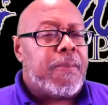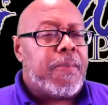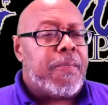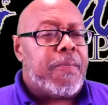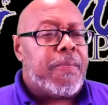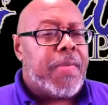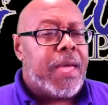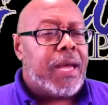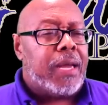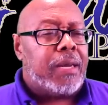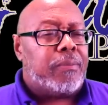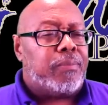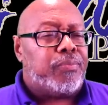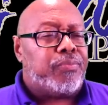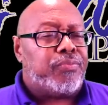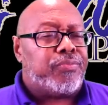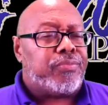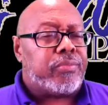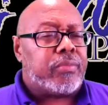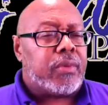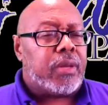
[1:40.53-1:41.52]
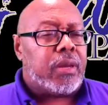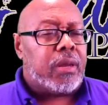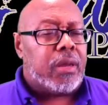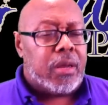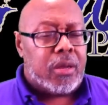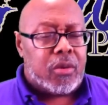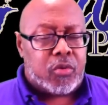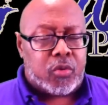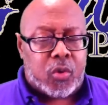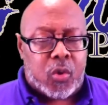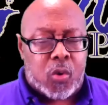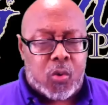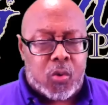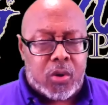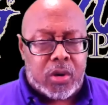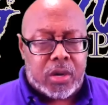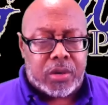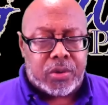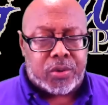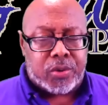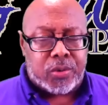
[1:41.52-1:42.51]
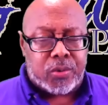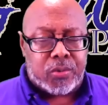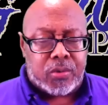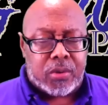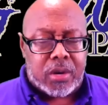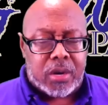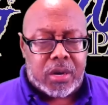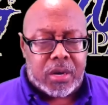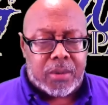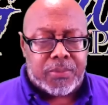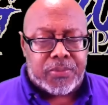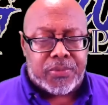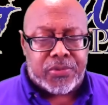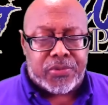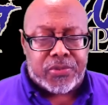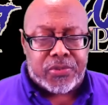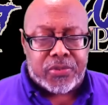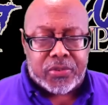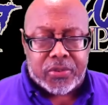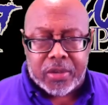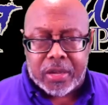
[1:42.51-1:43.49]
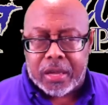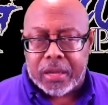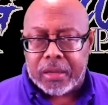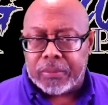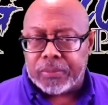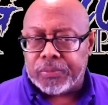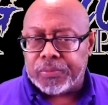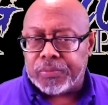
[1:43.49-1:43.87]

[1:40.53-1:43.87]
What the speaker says: that is going to upset